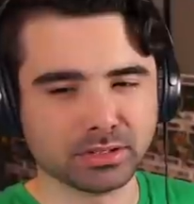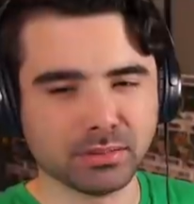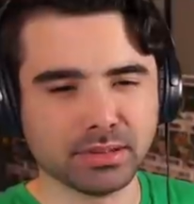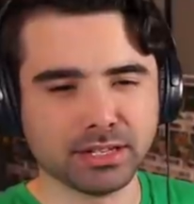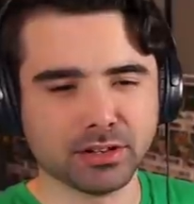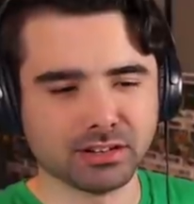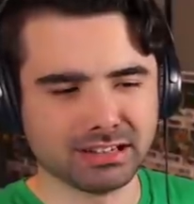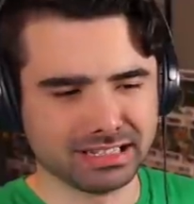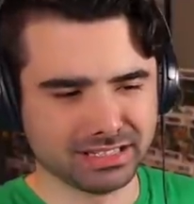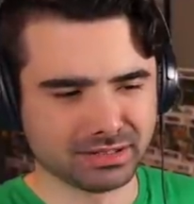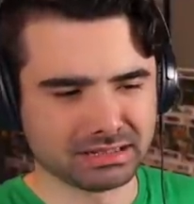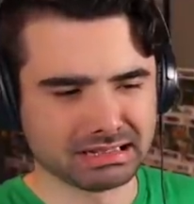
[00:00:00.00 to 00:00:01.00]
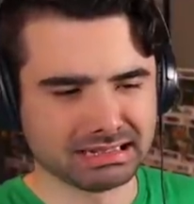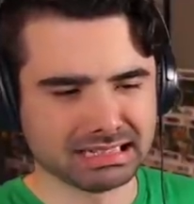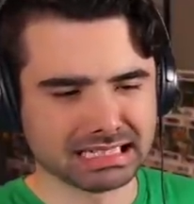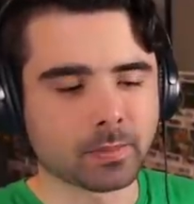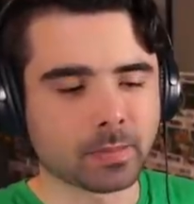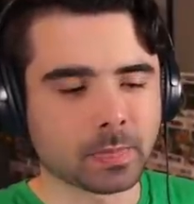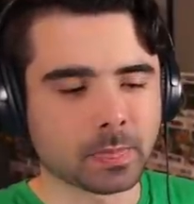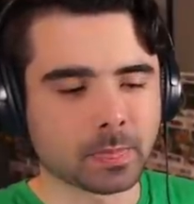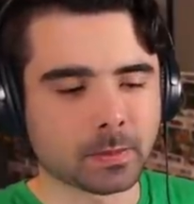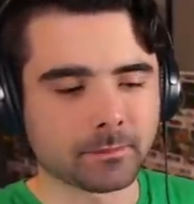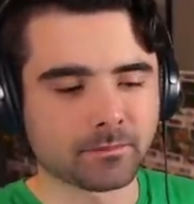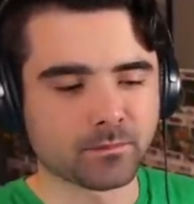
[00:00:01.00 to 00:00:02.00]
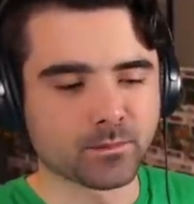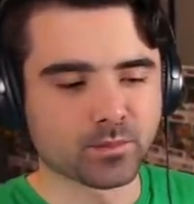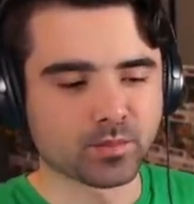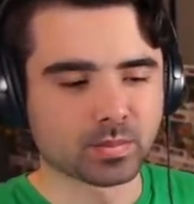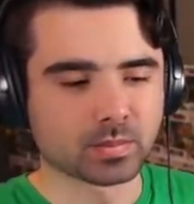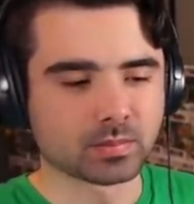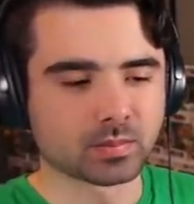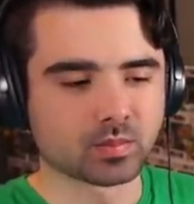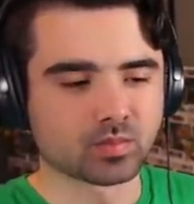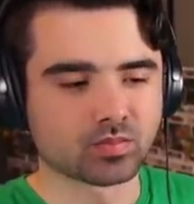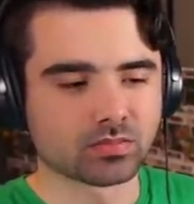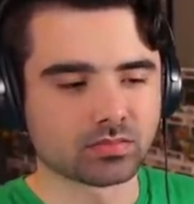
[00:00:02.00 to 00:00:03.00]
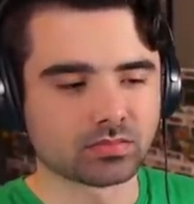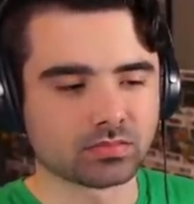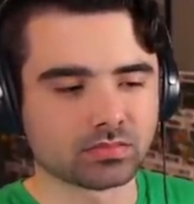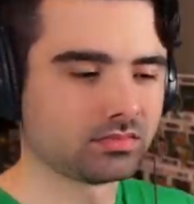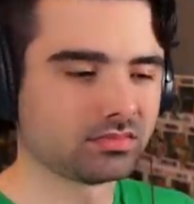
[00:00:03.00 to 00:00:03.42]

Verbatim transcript: Somebody your age, okay? At least you still got your looks.